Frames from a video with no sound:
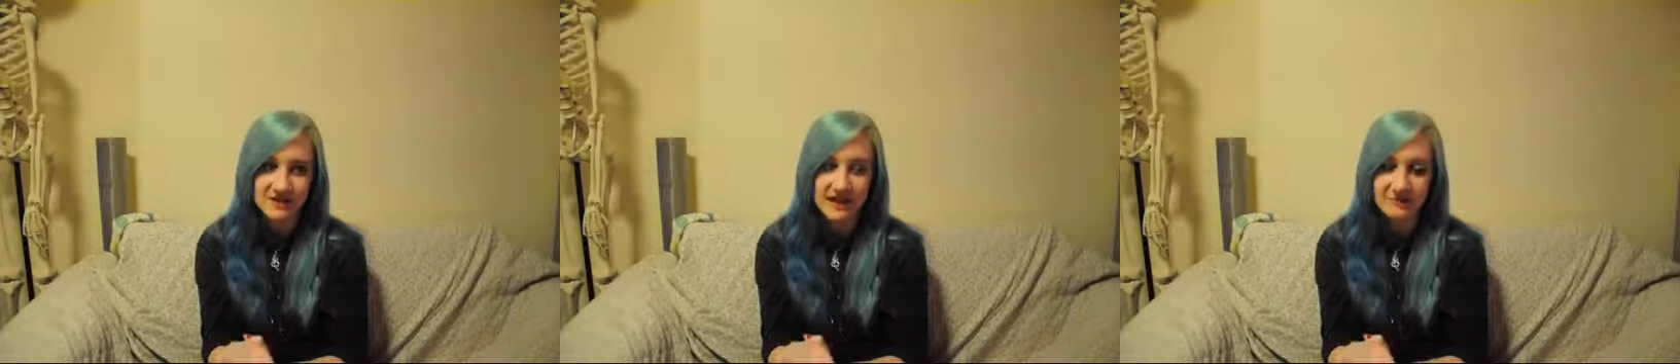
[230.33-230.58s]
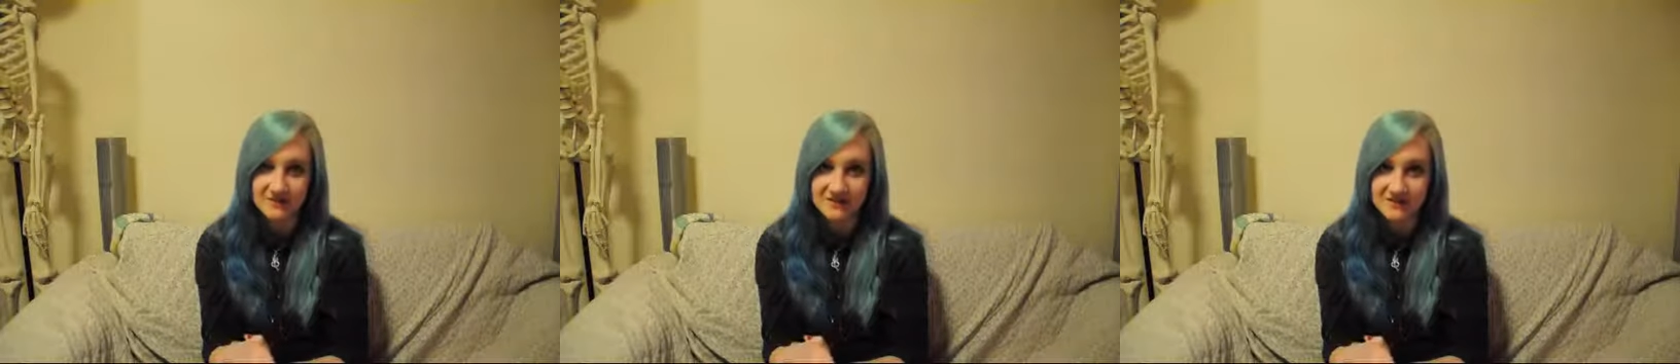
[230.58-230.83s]

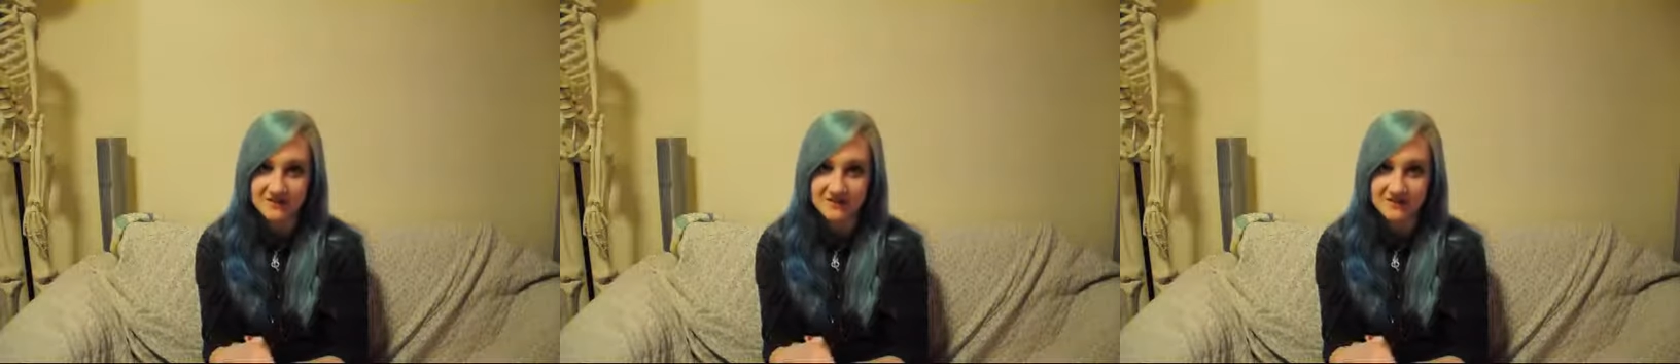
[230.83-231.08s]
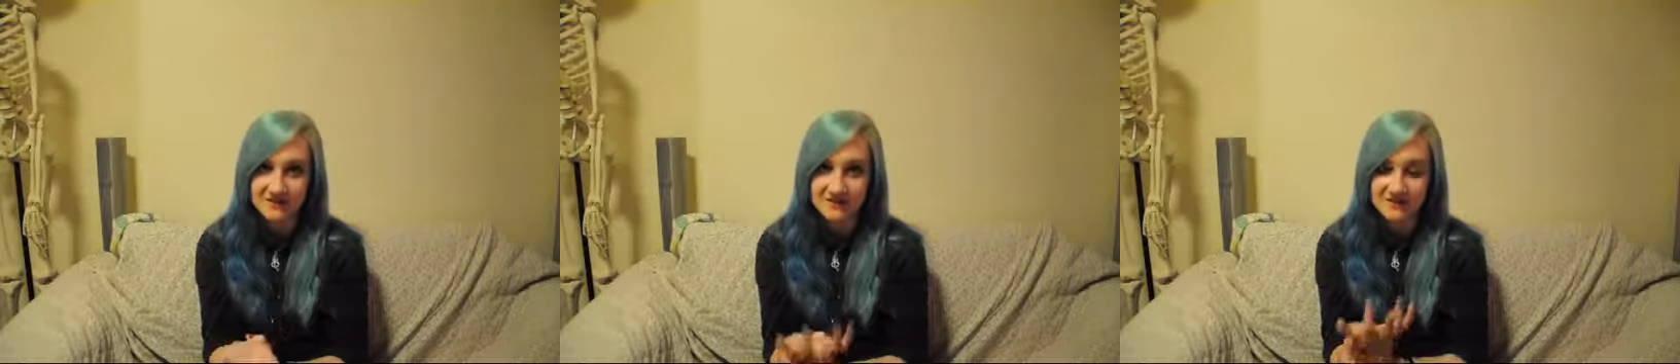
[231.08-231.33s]
after this
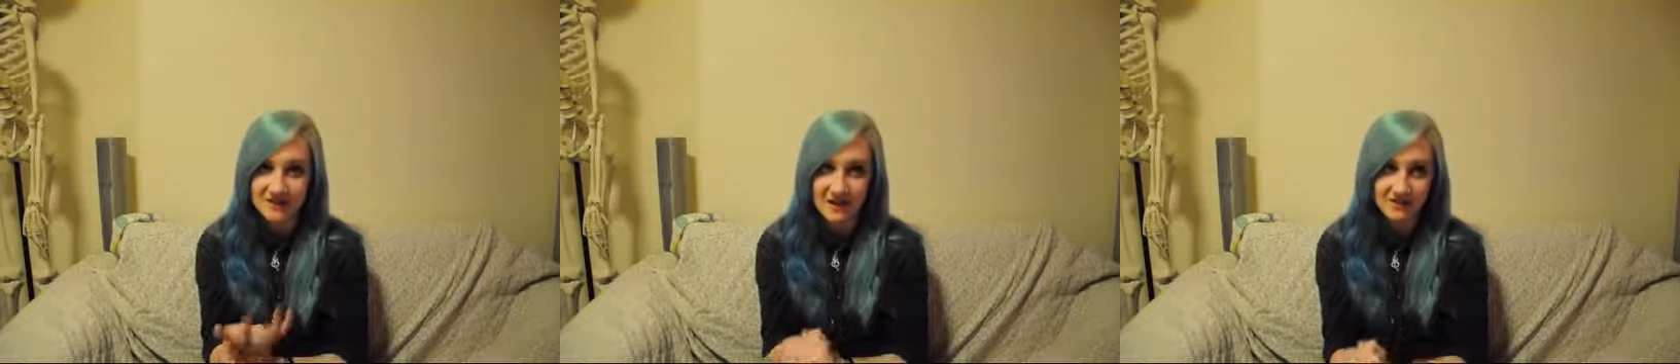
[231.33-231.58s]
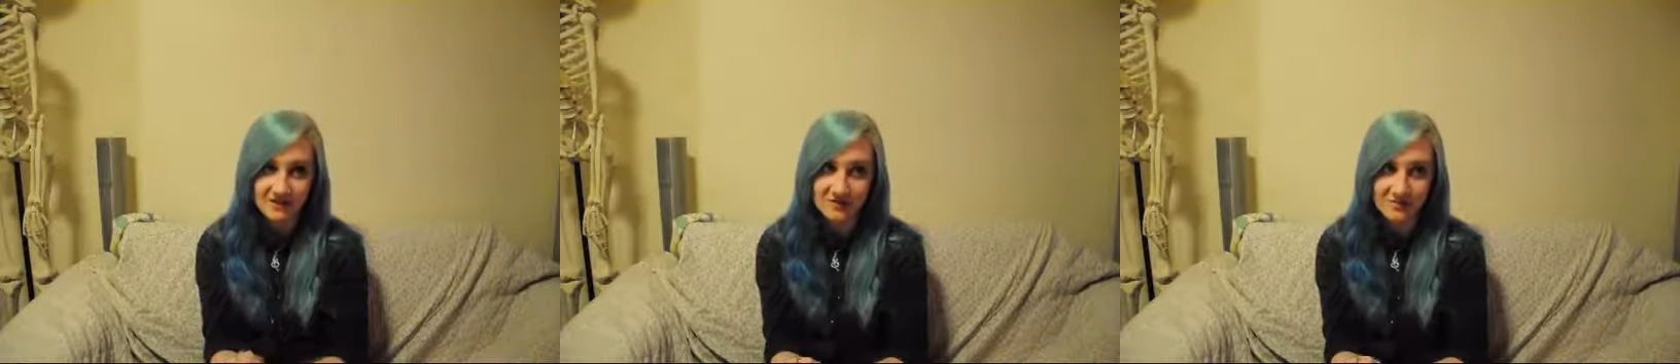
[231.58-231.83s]
incident,
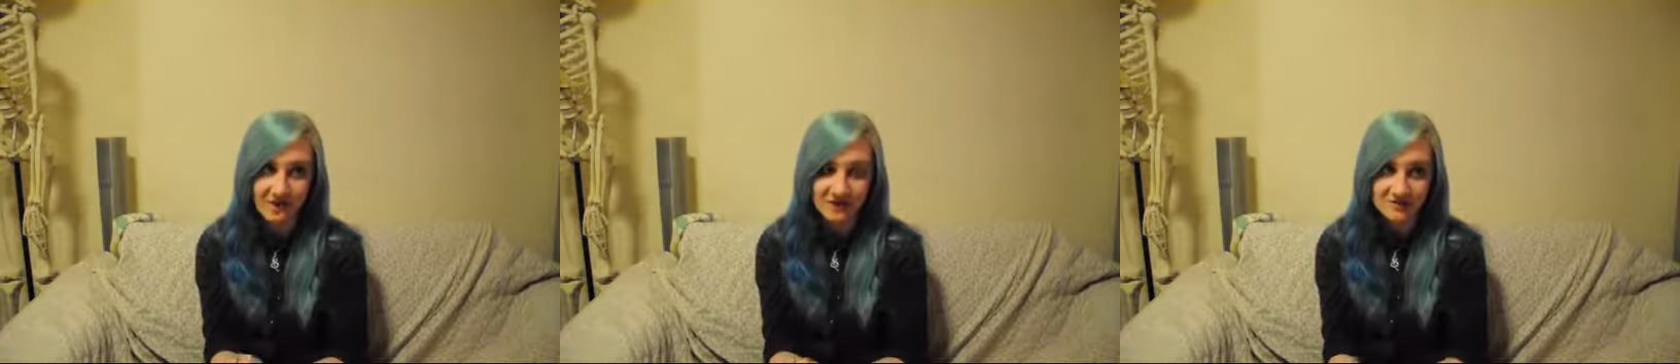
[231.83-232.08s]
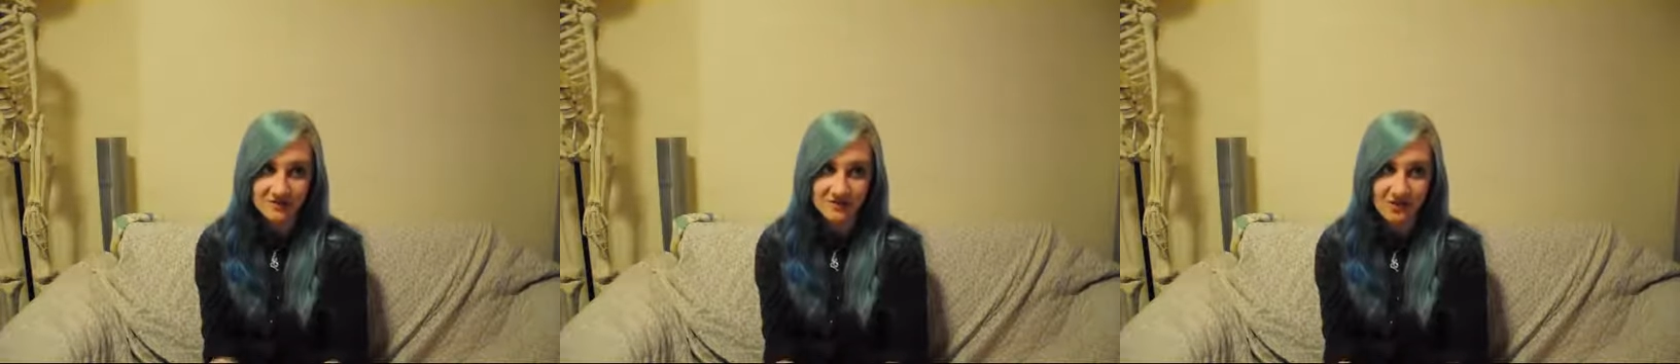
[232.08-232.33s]
had it in the back
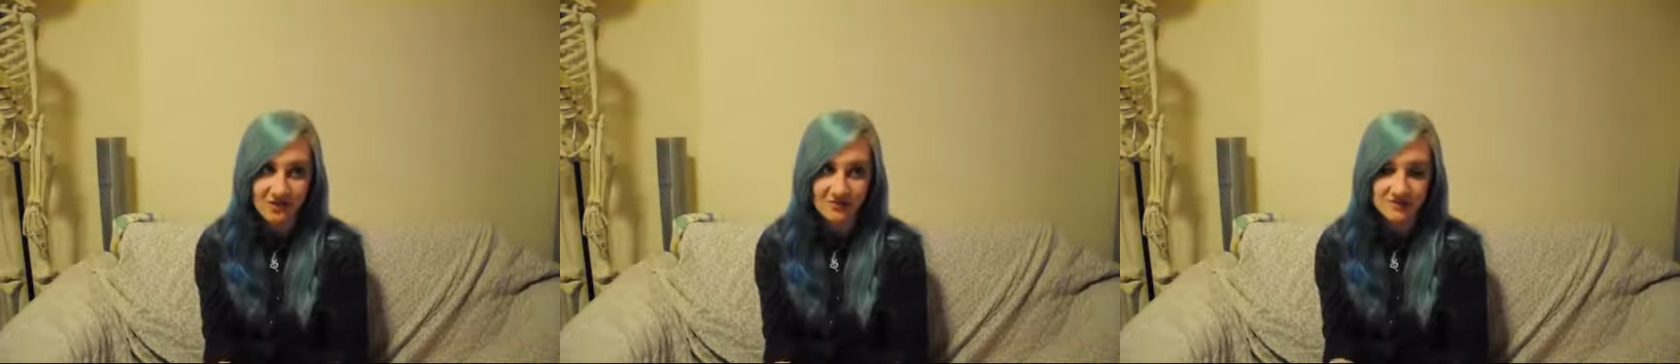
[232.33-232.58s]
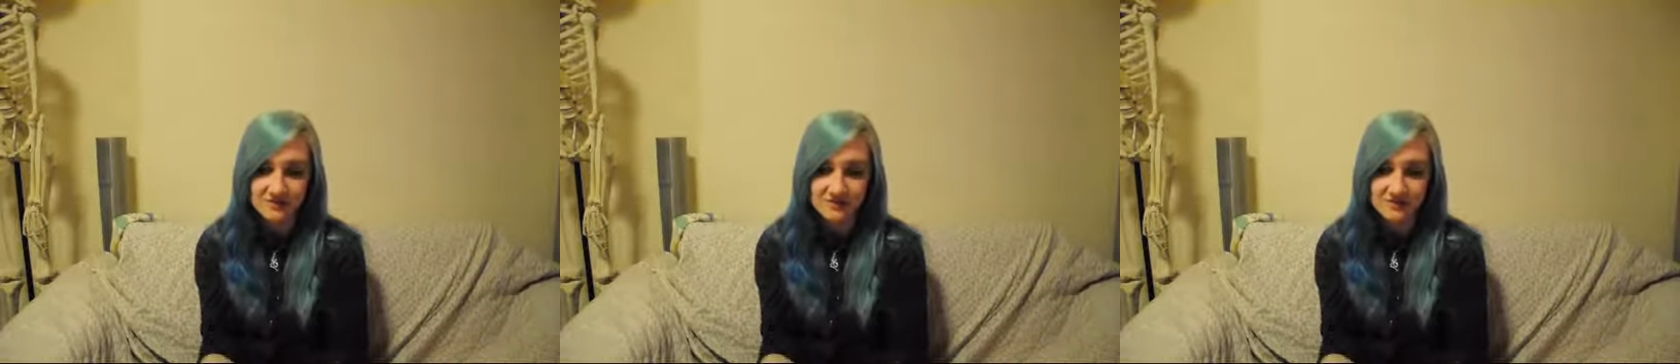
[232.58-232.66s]
of his car.